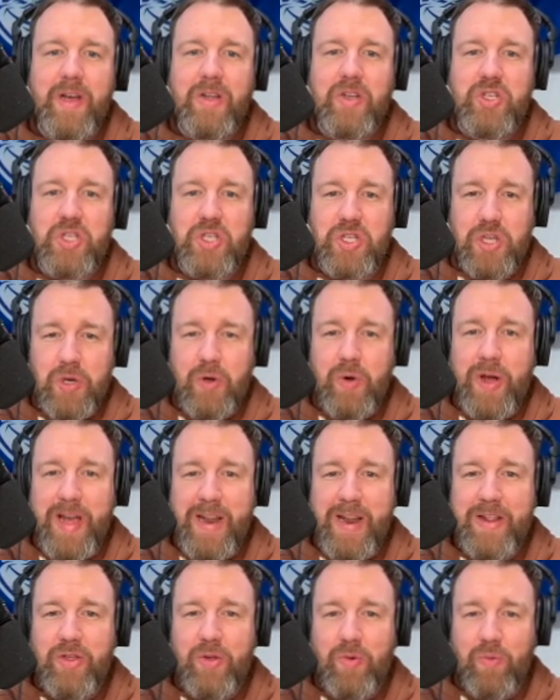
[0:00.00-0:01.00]
SLU
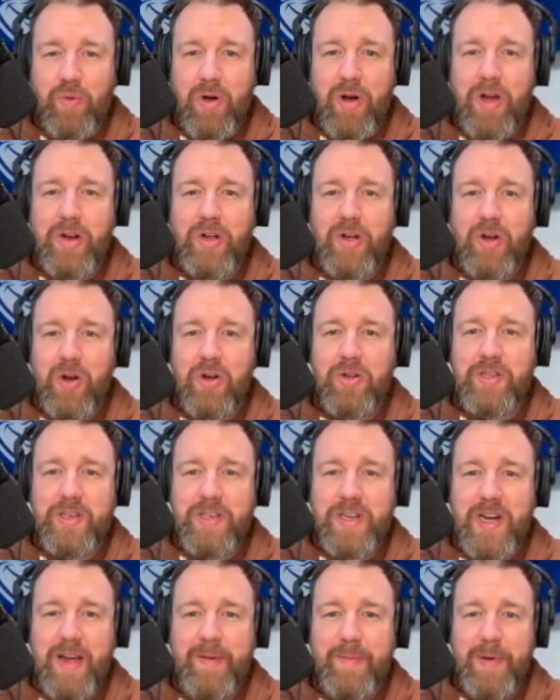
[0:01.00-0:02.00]
ended the run, called a
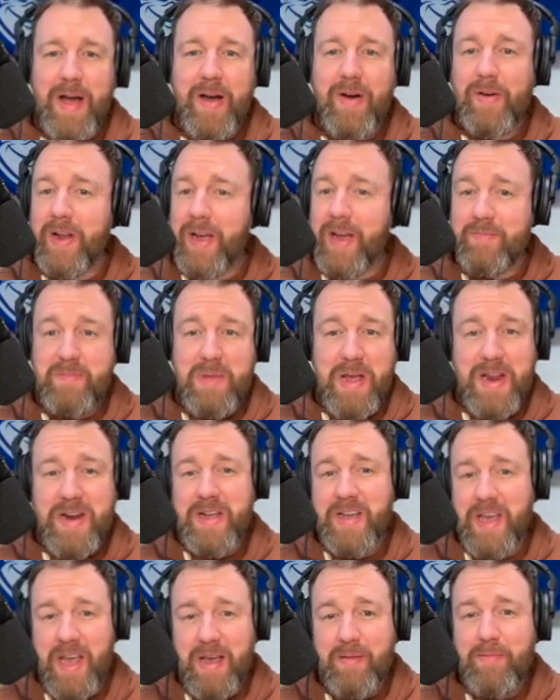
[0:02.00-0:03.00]
timeout, and made a
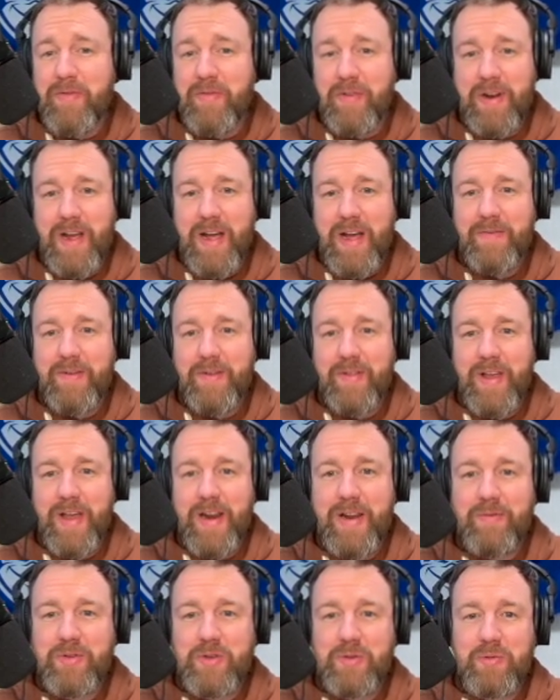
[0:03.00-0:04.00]
game of it after
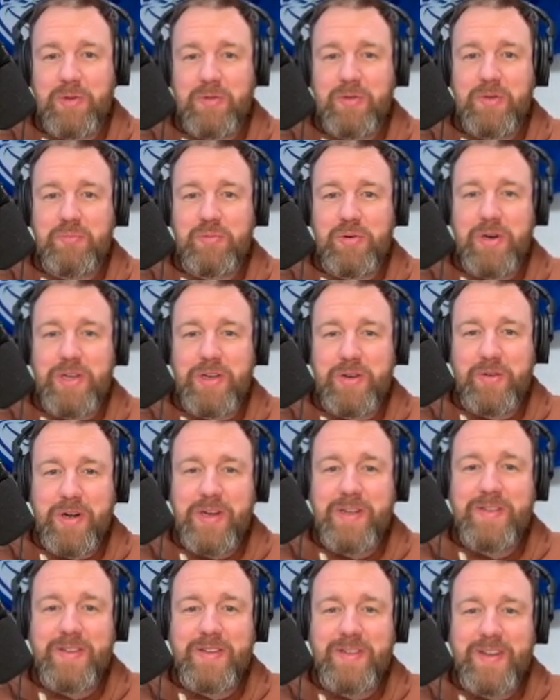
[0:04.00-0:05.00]
that. It was pretty
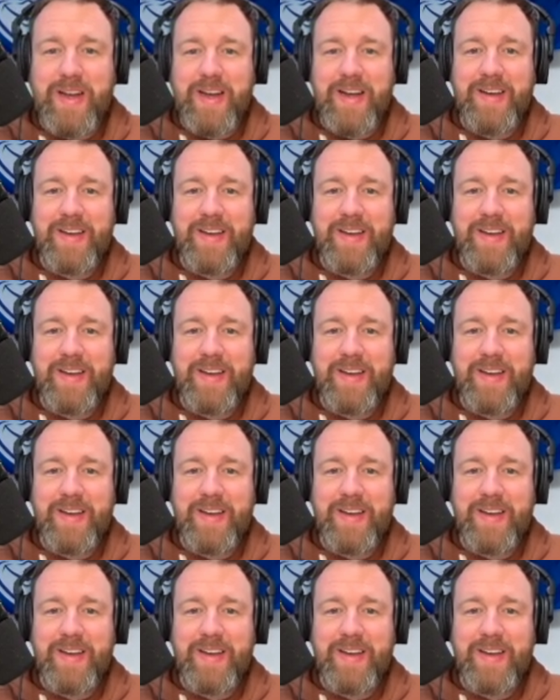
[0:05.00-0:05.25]
crazy, Zach.